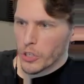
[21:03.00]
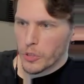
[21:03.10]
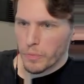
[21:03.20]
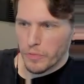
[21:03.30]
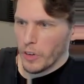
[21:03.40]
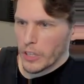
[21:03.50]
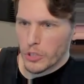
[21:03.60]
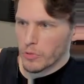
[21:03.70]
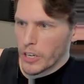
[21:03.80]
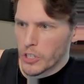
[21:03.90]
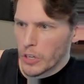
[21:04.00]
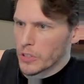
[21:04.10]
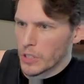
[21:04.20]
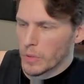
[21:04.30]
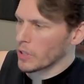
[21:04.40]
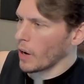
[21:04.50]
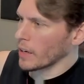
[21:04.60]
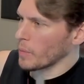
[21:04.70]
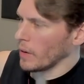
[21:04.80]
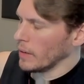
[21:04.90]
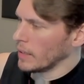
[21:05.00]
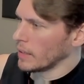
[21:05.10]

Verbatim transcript: your fucking dress shirts? Like, what are you talking about?